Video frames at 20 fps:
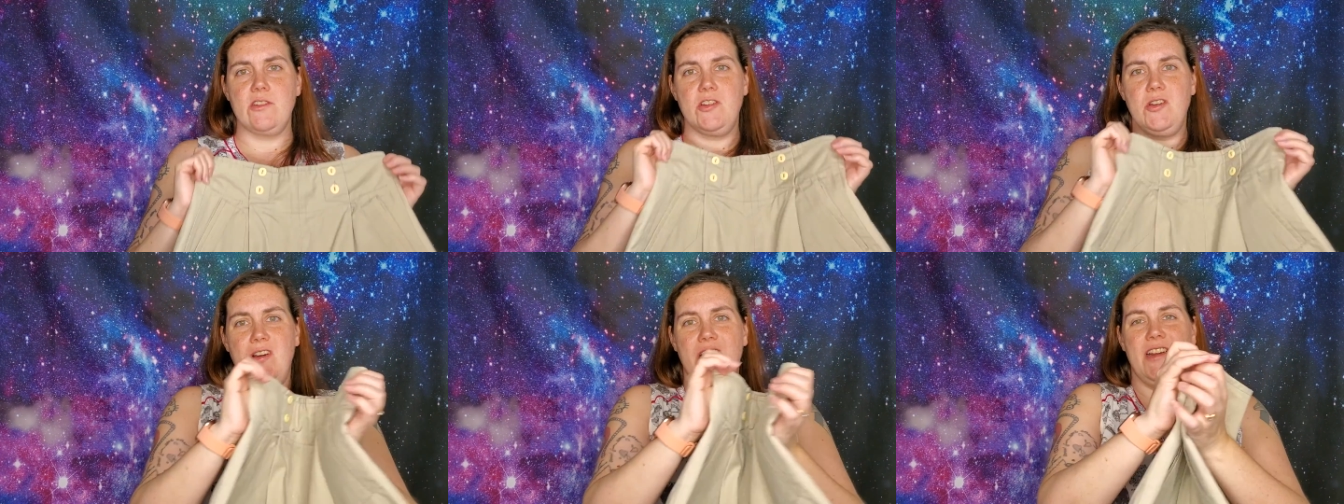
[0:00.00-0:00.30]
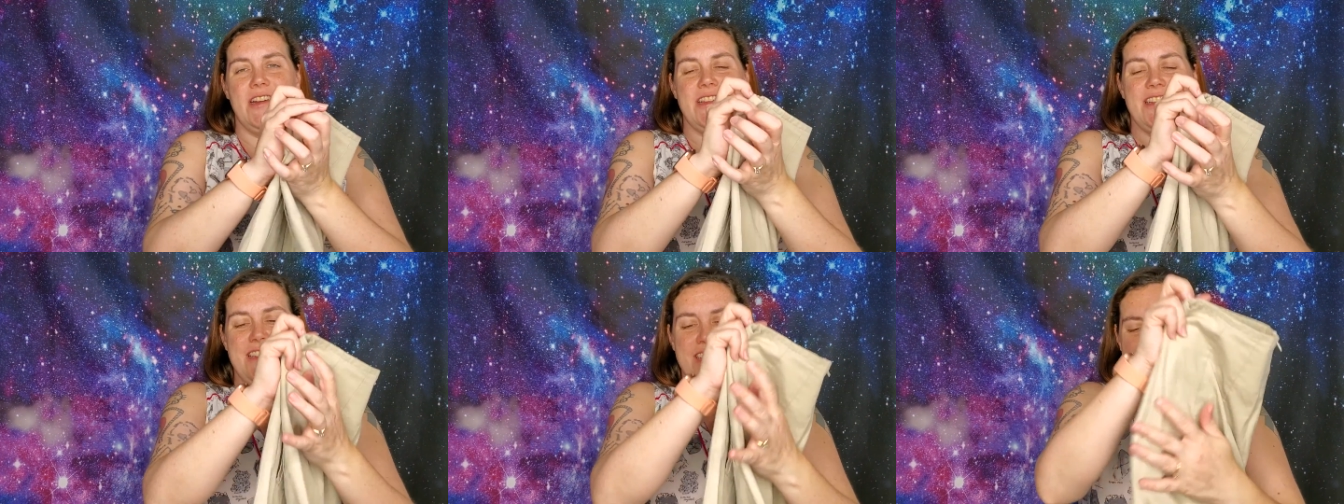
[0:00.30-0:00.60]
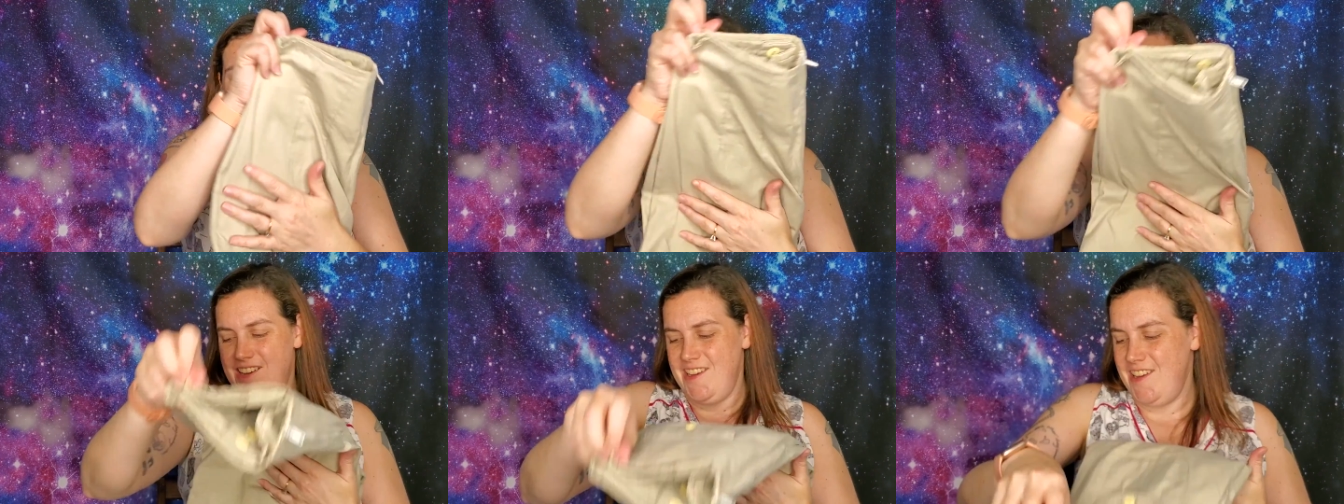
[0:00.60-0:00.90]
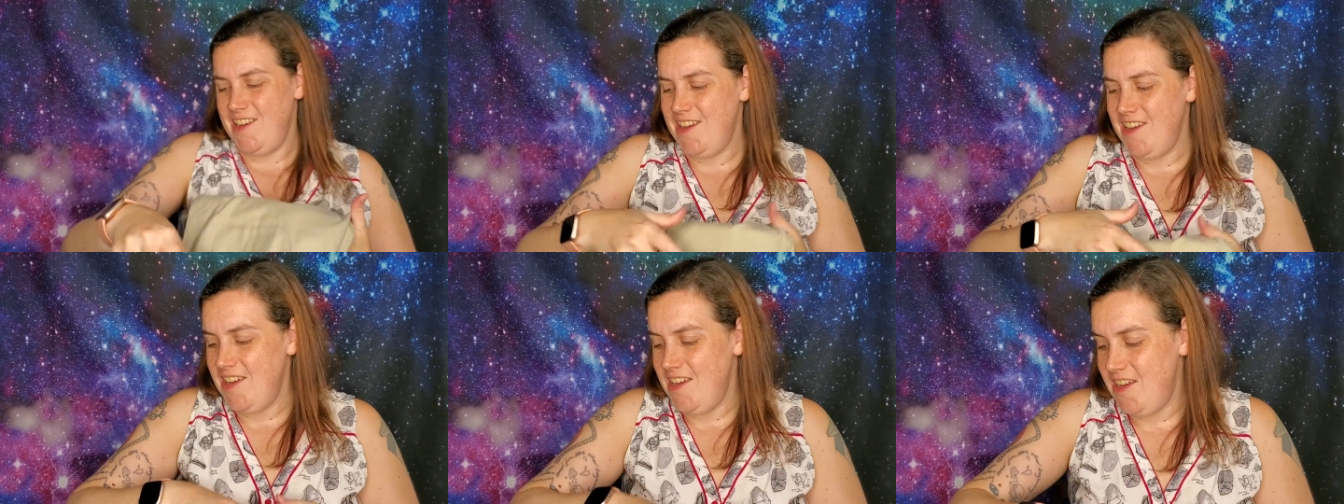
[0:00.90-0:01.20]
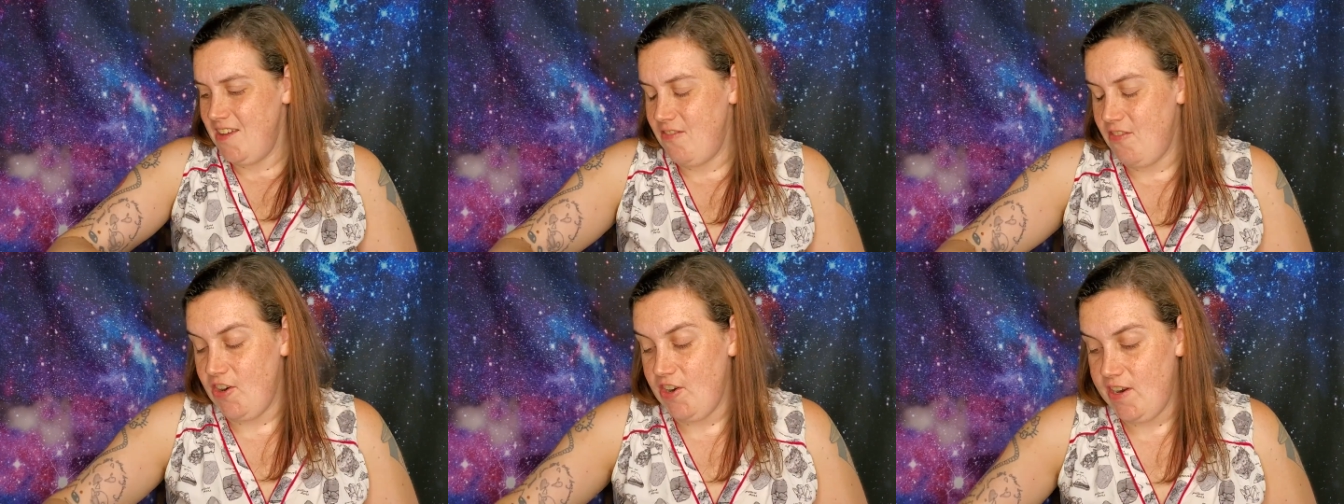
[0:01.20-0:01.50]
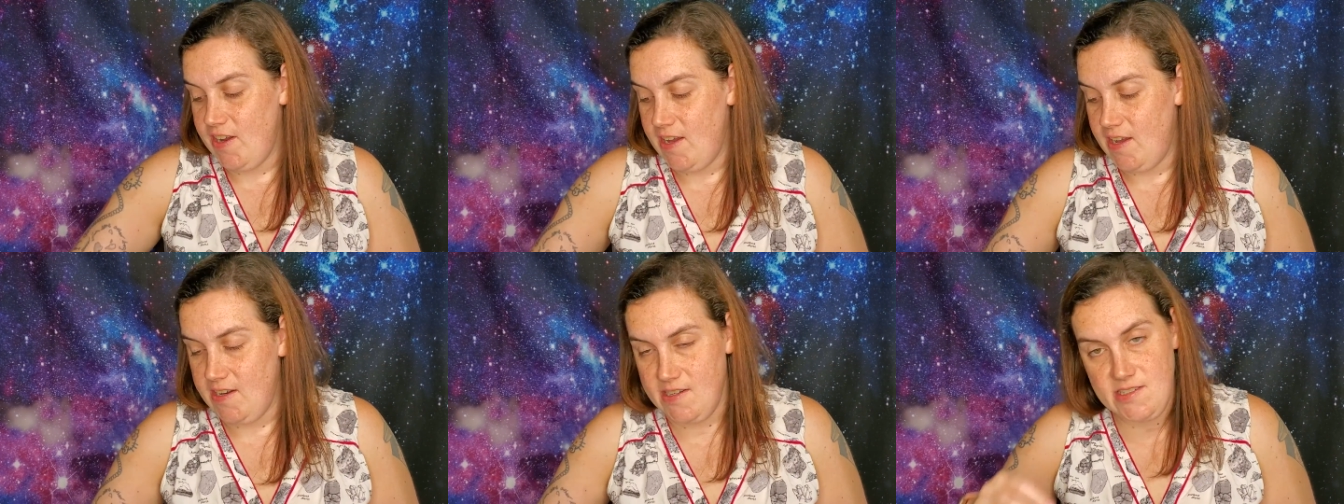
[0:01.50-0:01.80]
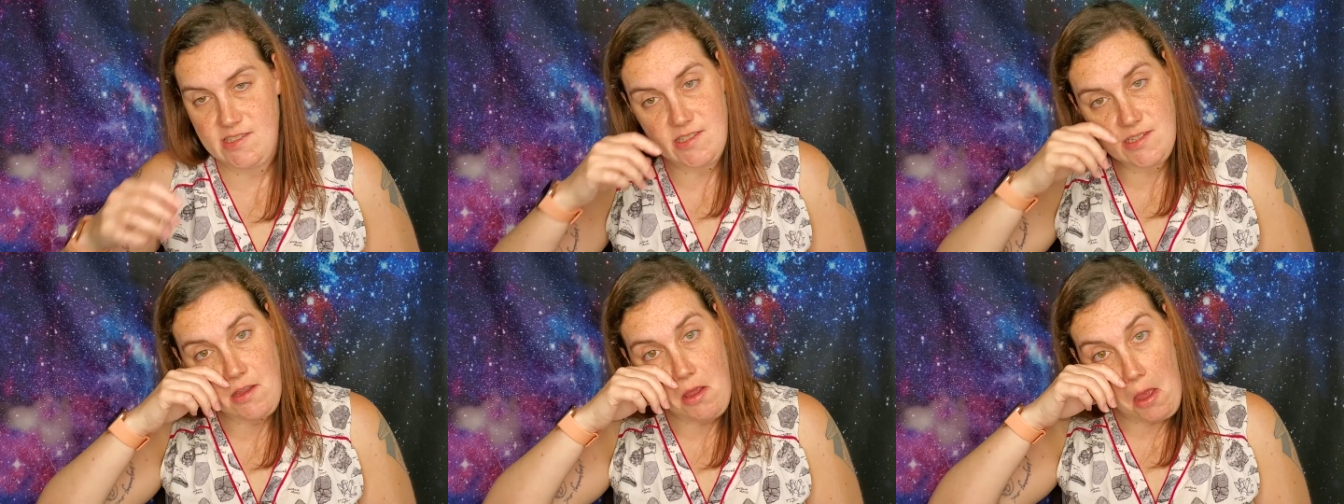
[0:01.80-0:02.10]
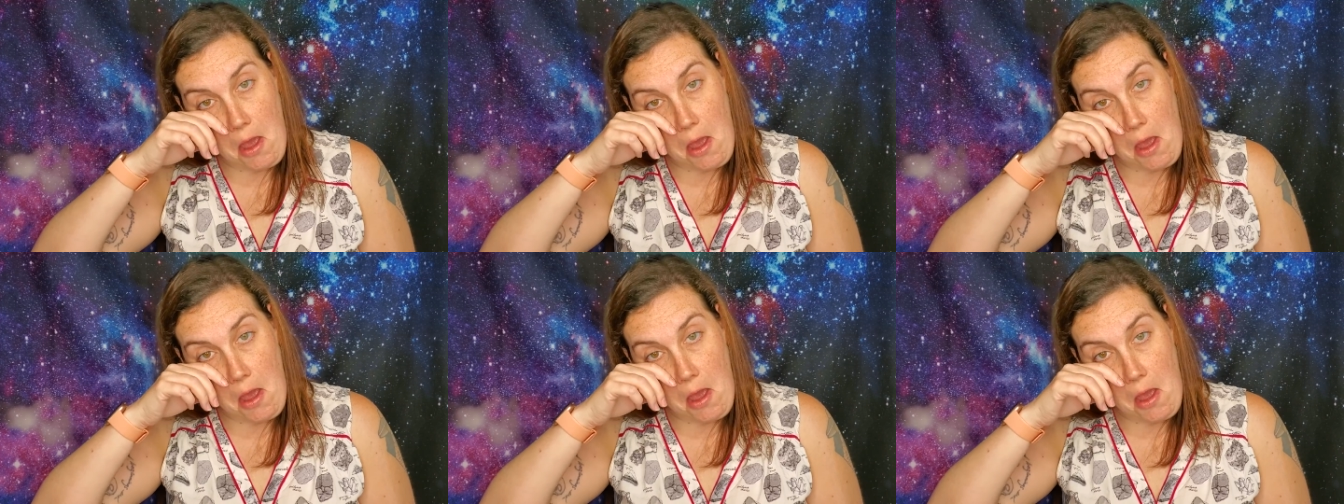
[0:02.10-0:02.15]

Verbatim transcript: shorts. Very 80s.